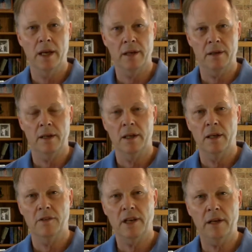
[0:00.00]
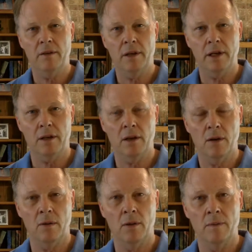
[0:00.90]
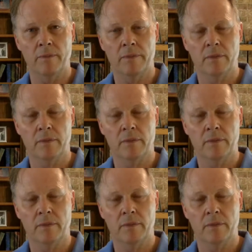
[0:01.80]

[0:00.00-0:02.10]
And take a look at coal.